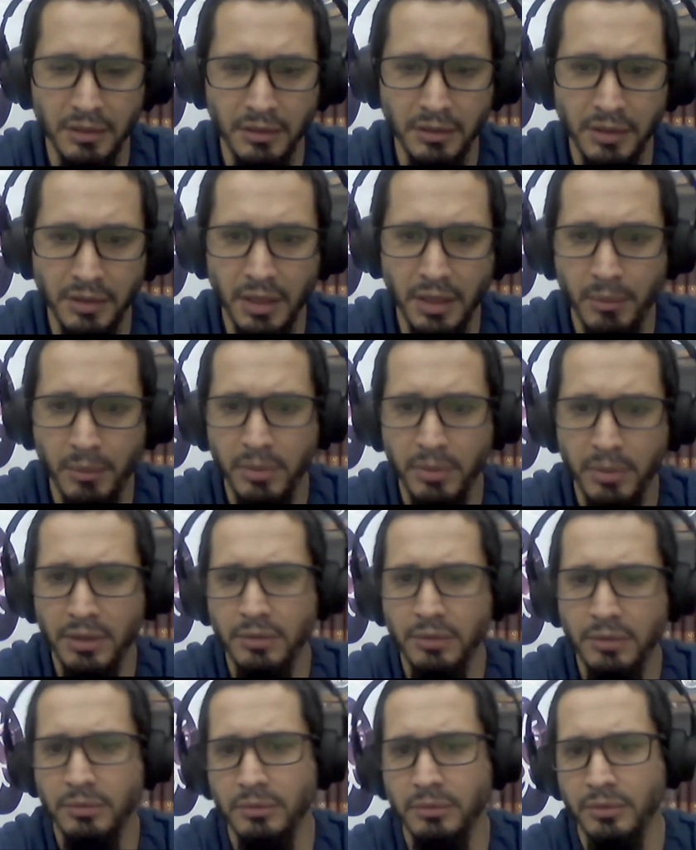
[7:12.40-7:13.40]

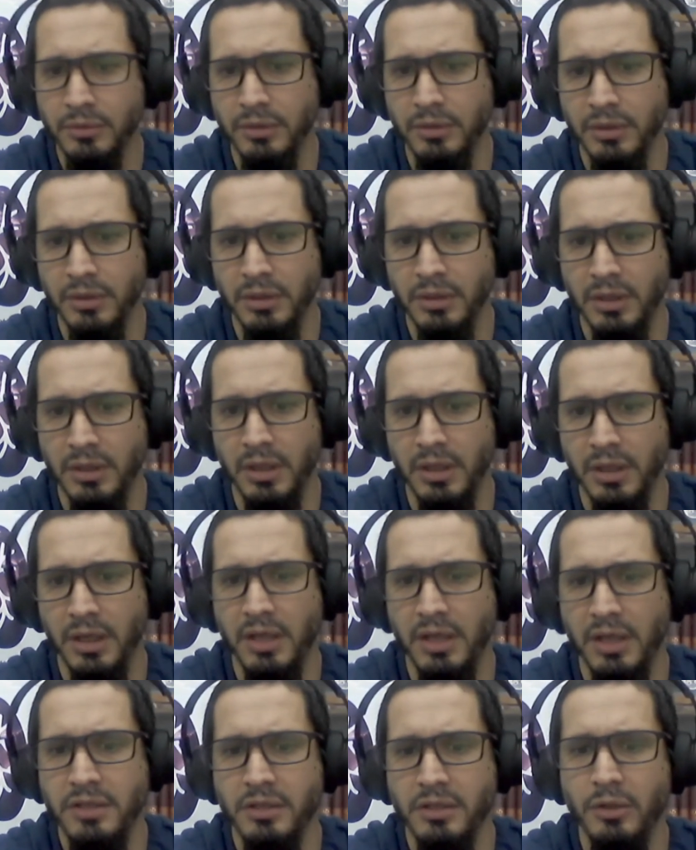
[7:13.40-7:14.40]
WHO
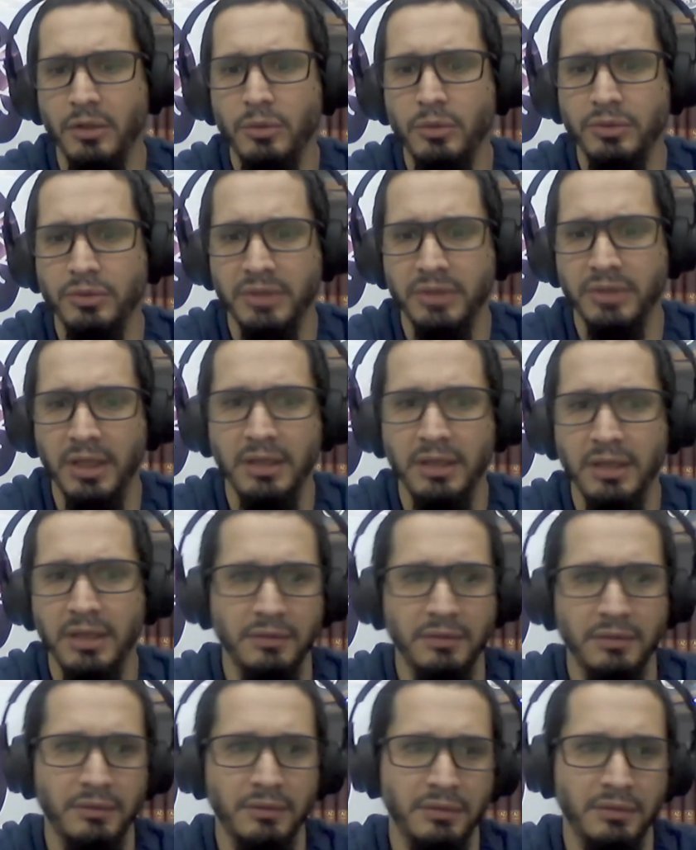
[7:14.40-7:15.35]
say